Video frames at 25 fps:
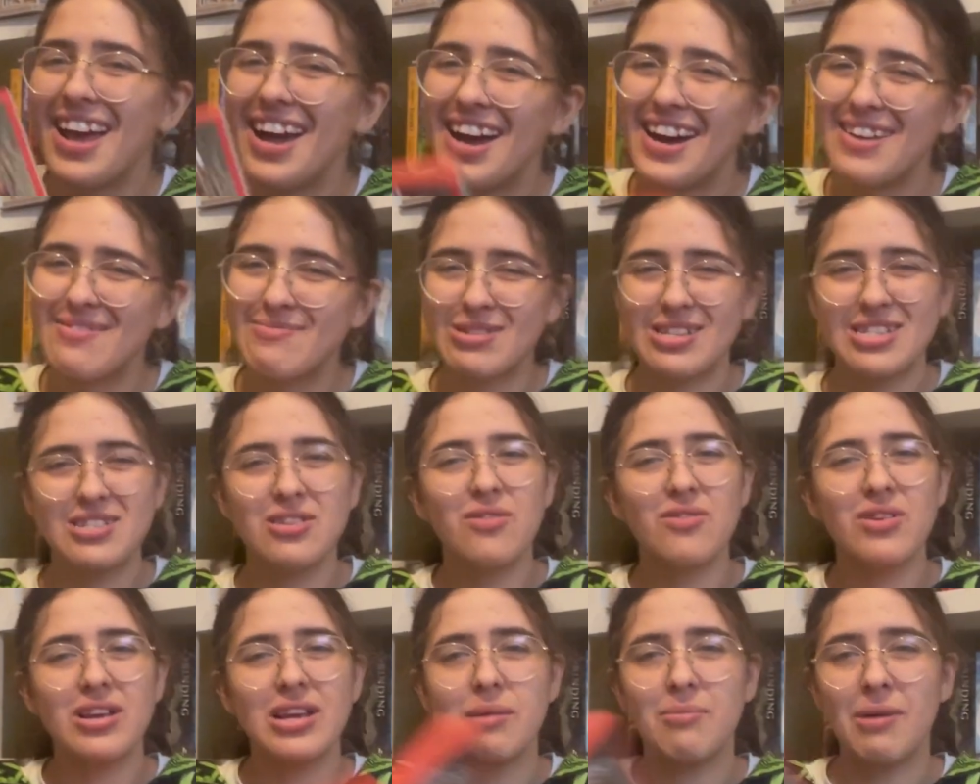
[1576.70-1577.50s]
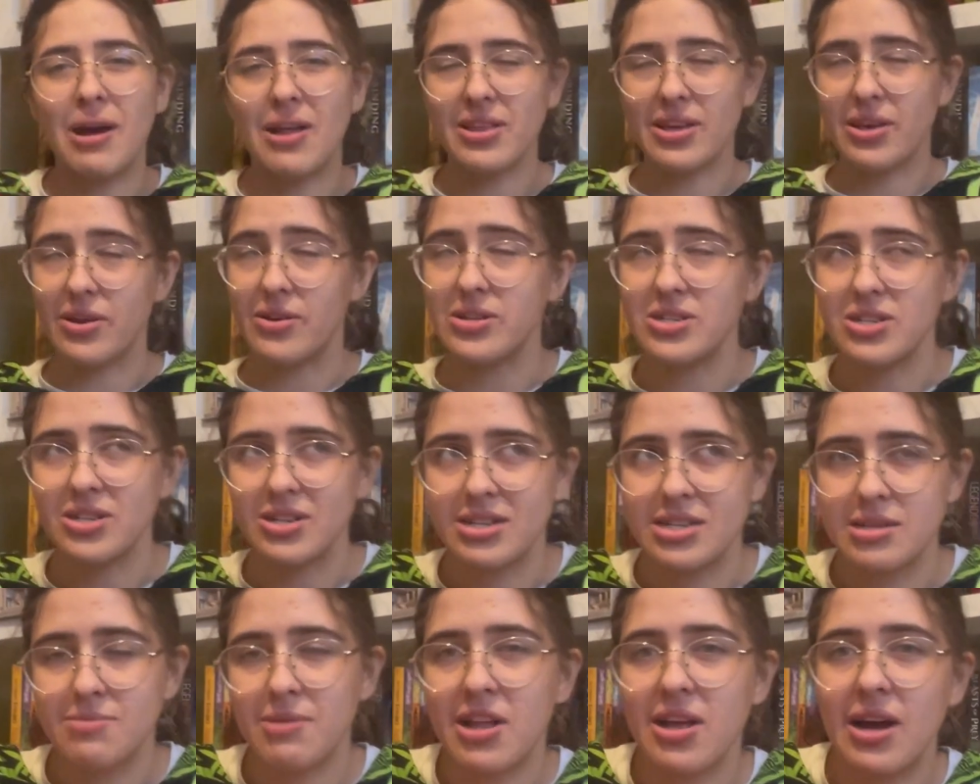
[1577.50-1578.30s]
But it's not really about the ocean,
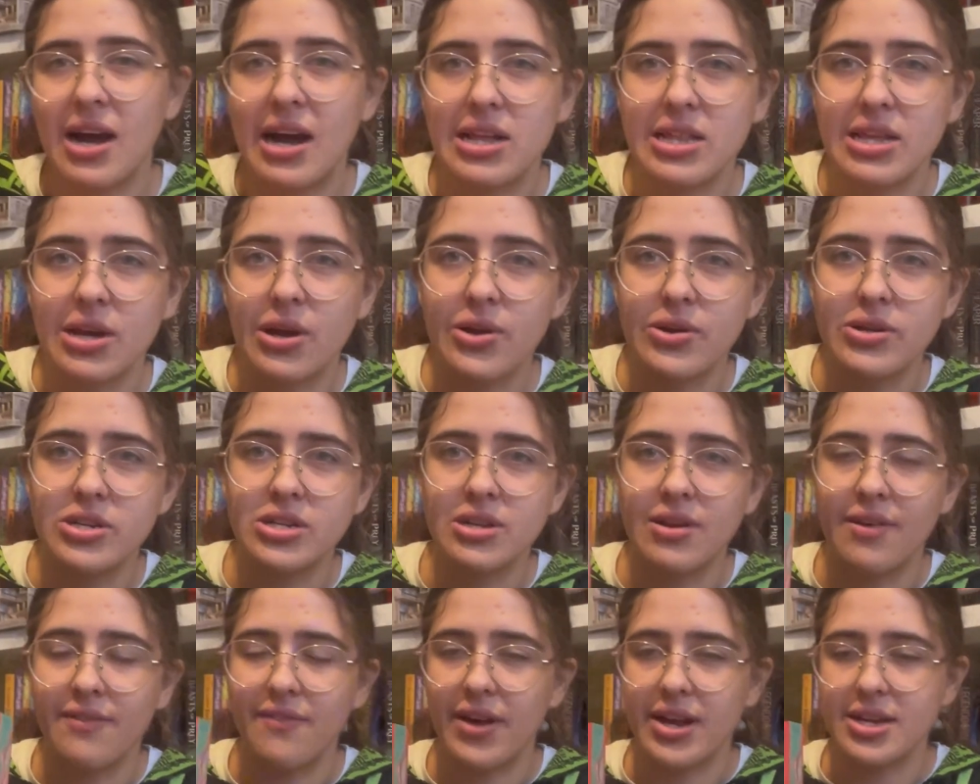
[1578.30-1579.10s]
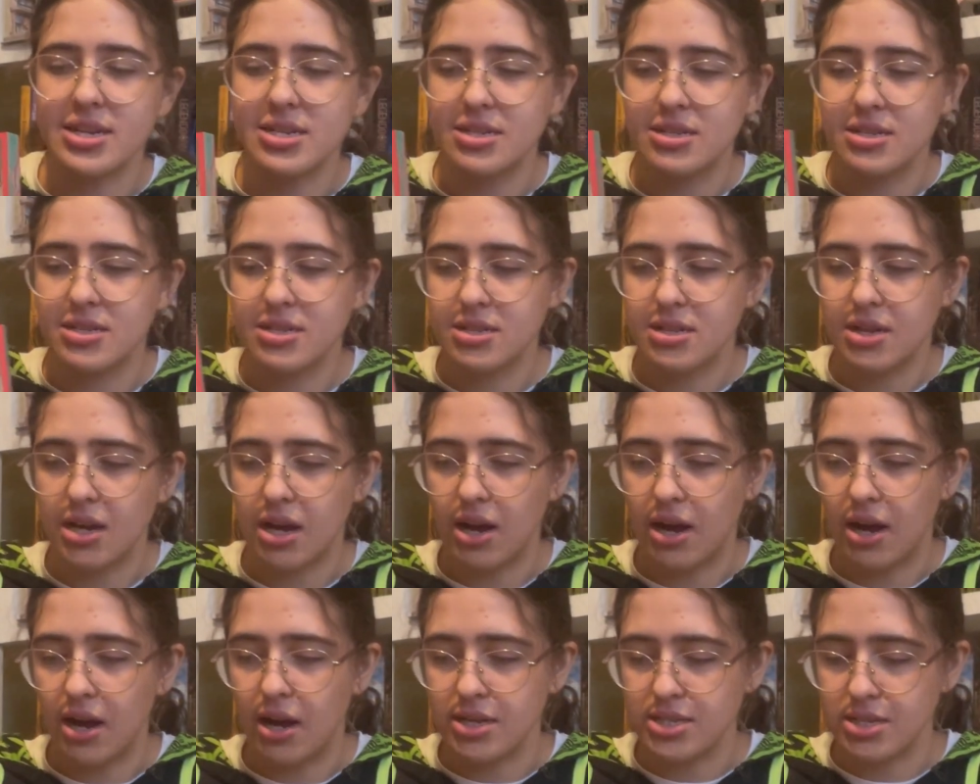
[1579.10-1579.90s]
it's about how the ocean affected
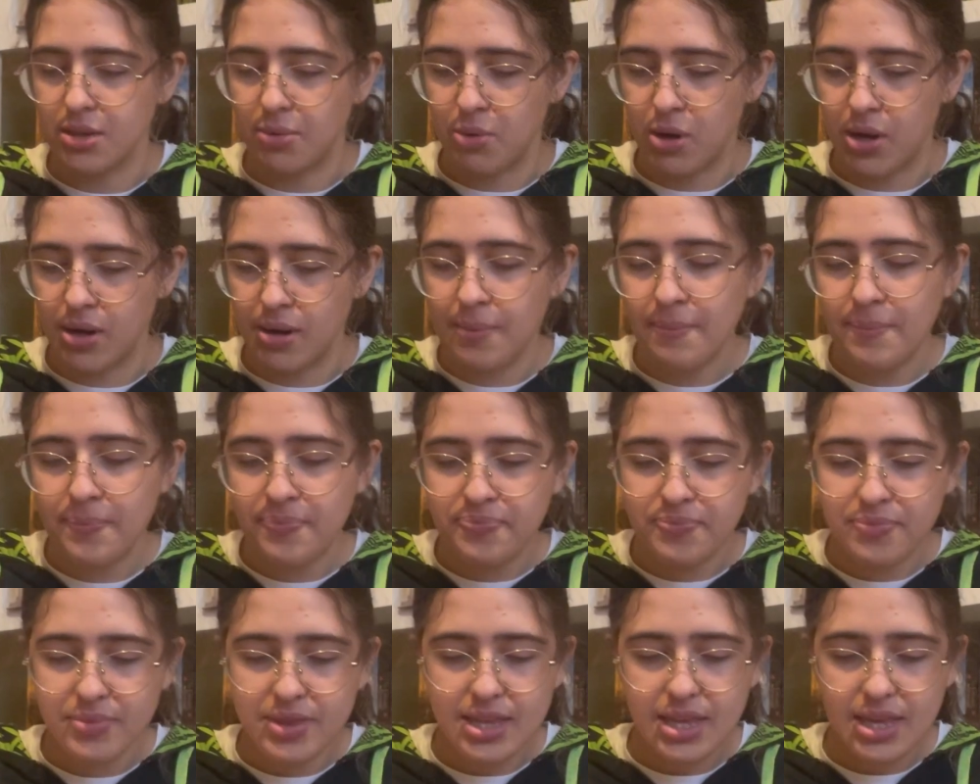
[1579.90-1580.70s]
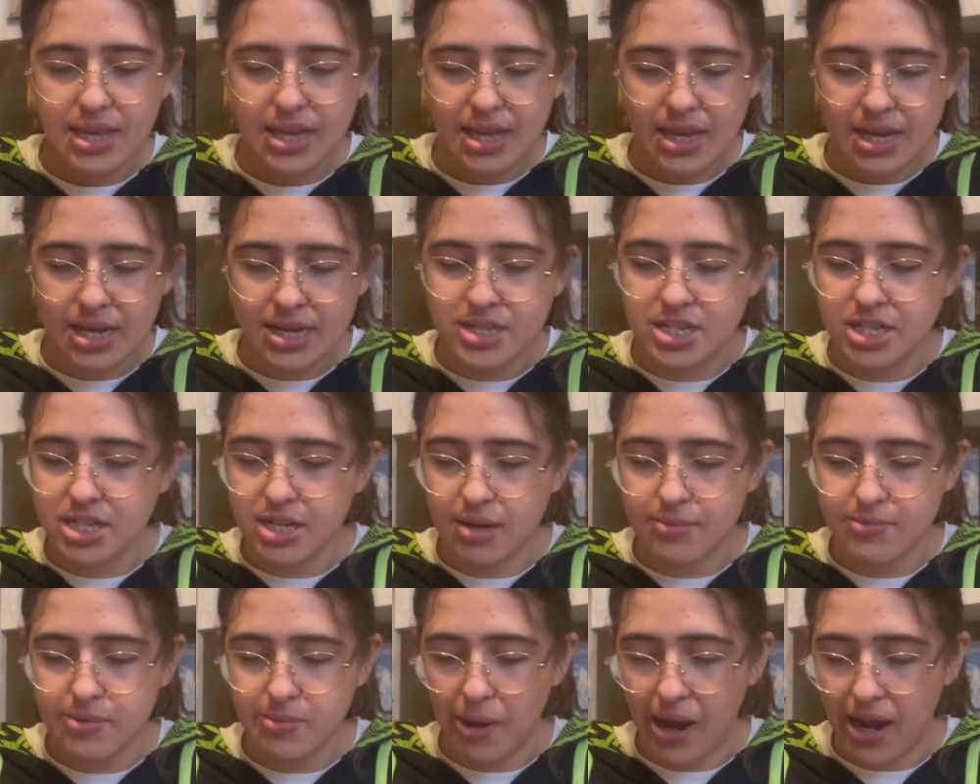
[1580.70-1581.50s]
someone. And she
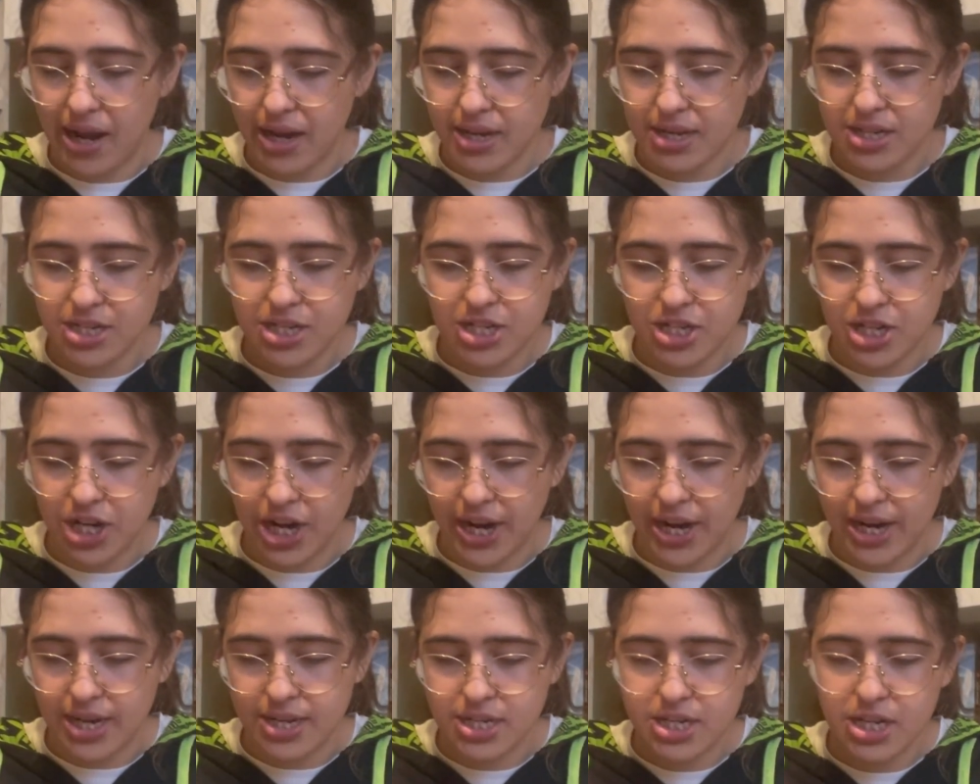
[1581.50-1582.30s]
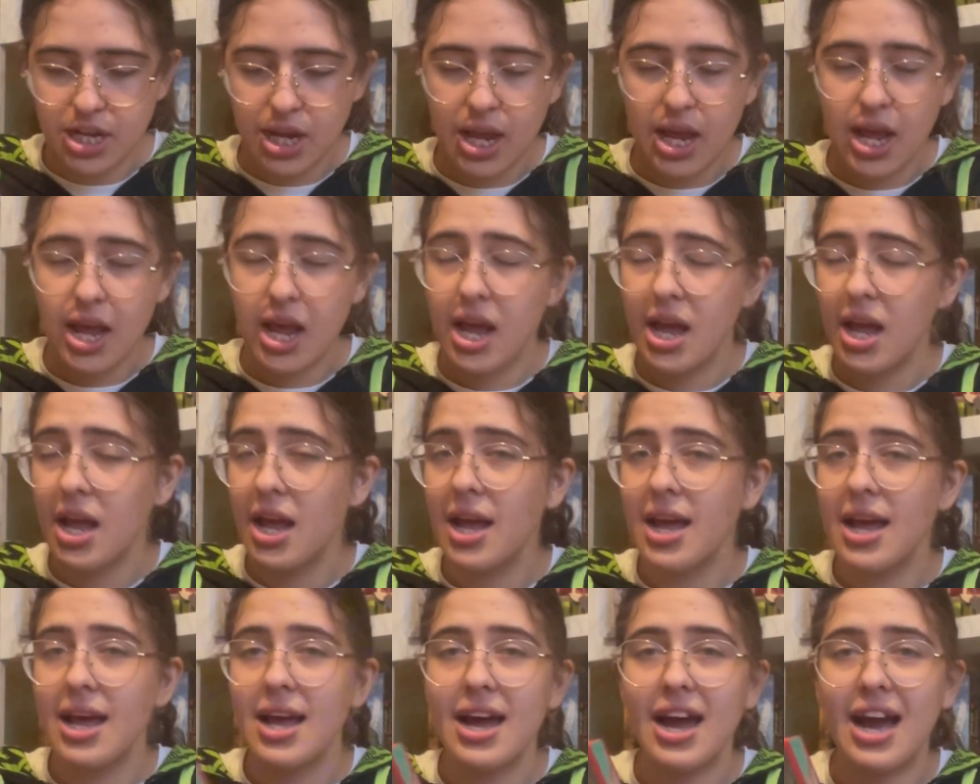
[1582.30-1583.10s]
comes back, she's changed.
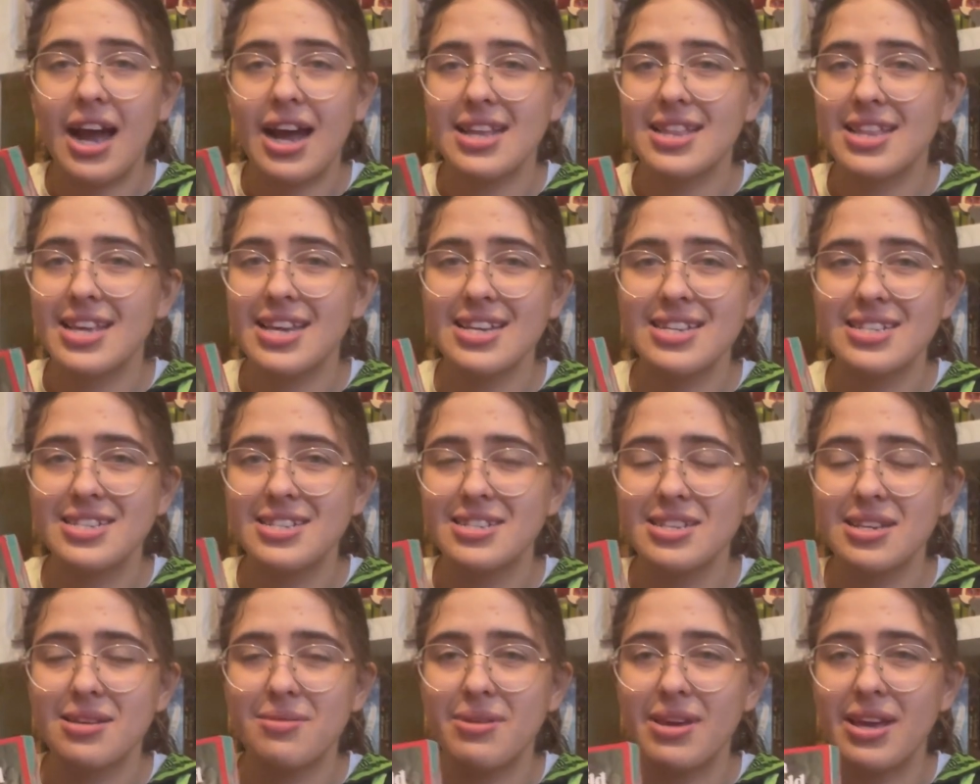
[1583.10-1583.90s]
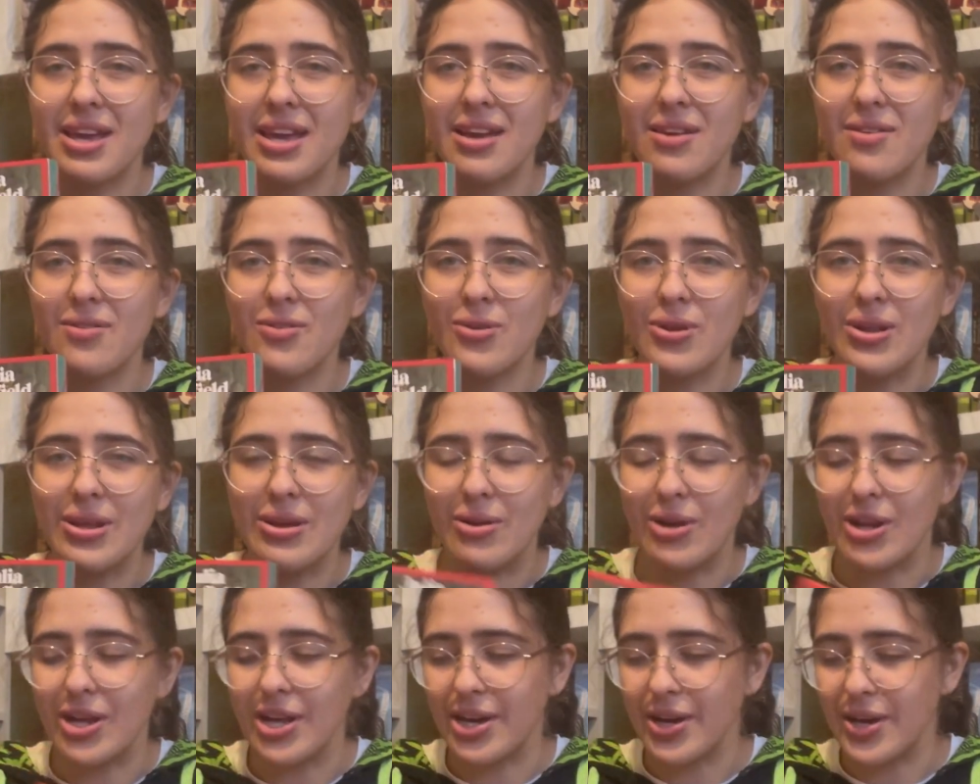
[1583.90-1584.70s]
I think it's just gonna be really,
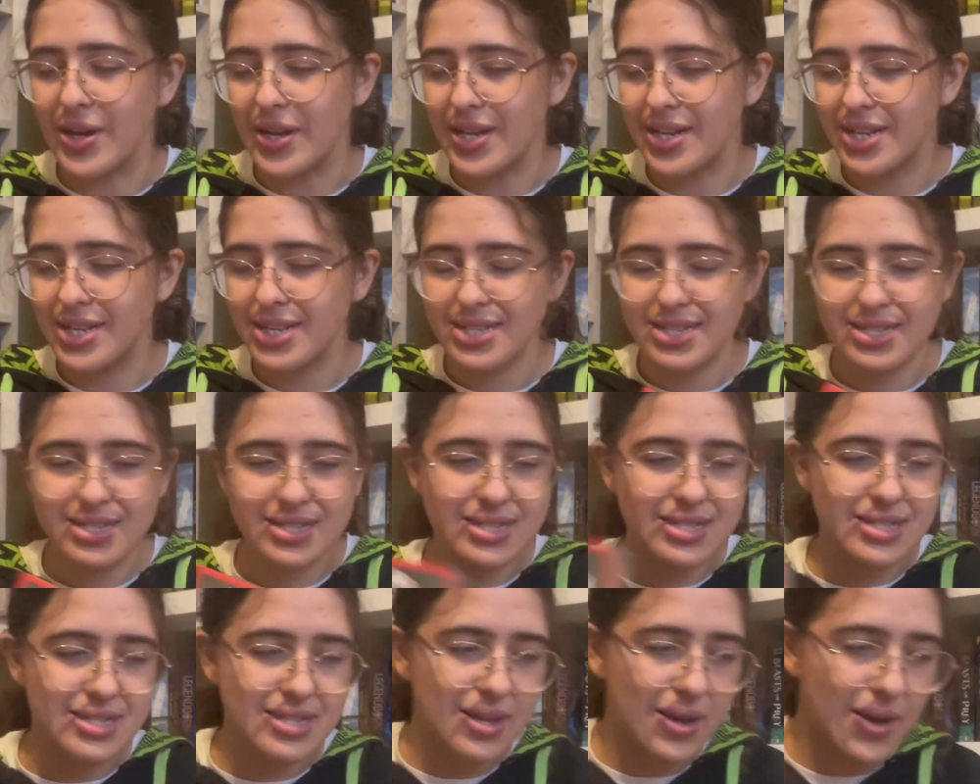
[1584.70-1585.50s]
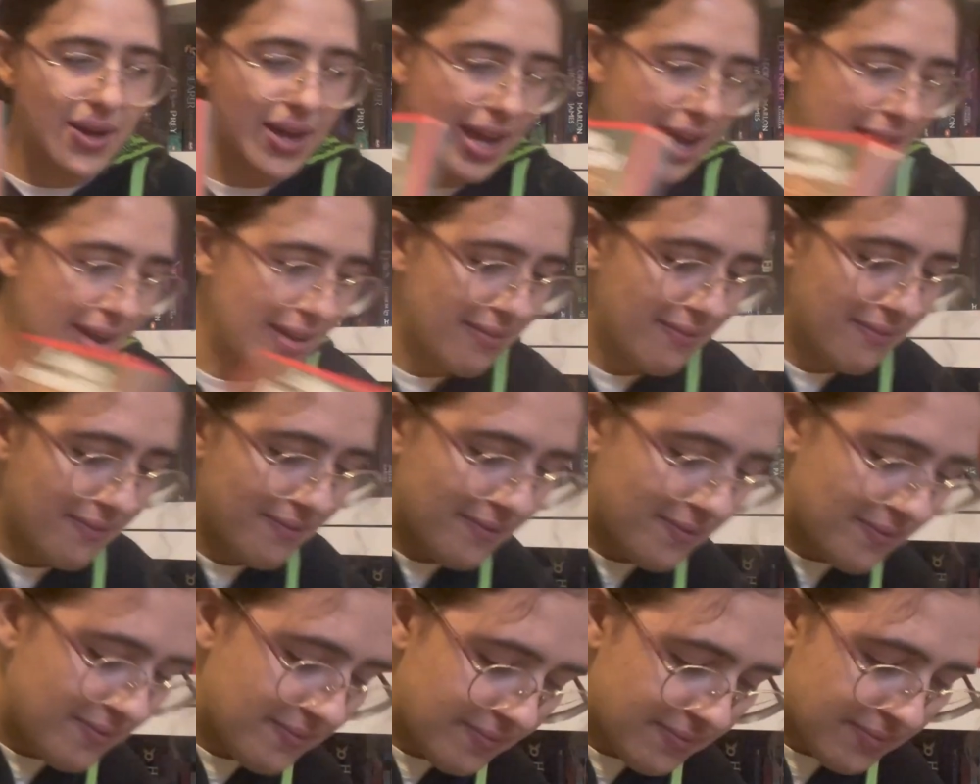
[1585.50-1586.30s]
really good. Okay.